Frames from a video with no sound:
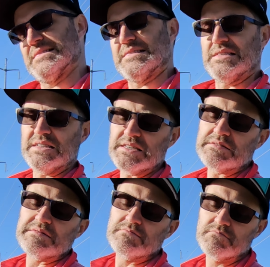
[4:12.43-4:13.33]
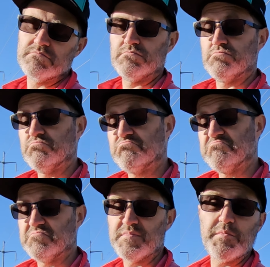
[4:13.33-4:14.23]
Yeah,
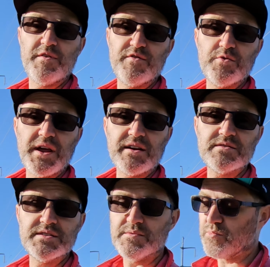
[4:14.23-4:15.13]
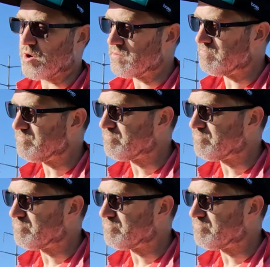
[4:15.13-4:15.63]
maybe viewing angle is important.